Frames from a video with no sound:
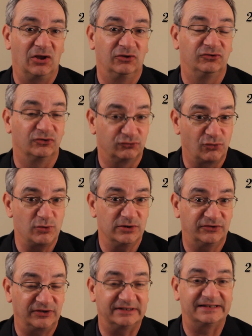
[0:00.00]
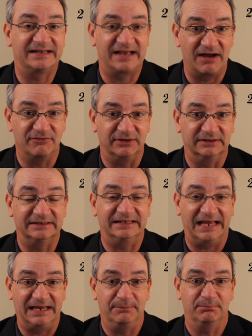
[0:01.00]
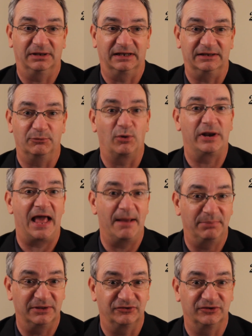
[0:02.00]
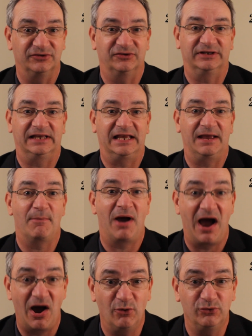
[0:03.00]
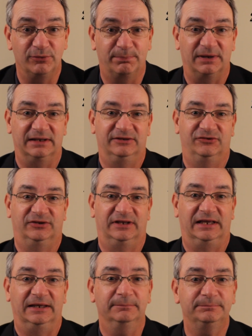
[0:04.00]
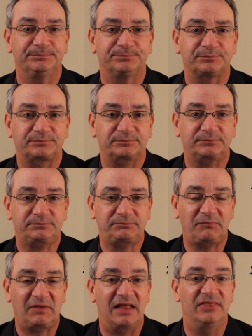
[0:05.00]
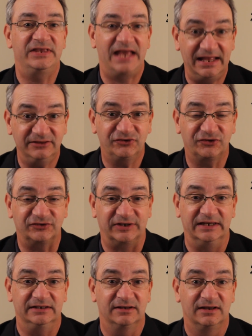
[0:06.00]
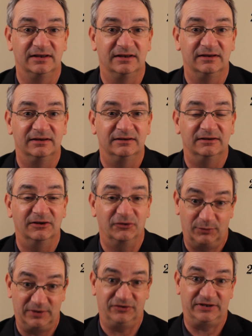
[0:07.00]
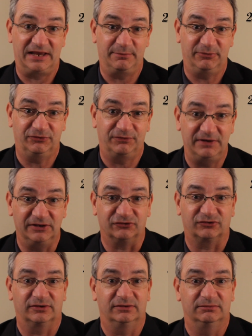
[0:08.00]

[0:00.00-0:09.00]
The rules that govern gameplay, what happens in the game, how you play the game, and the end state is when the game is finished.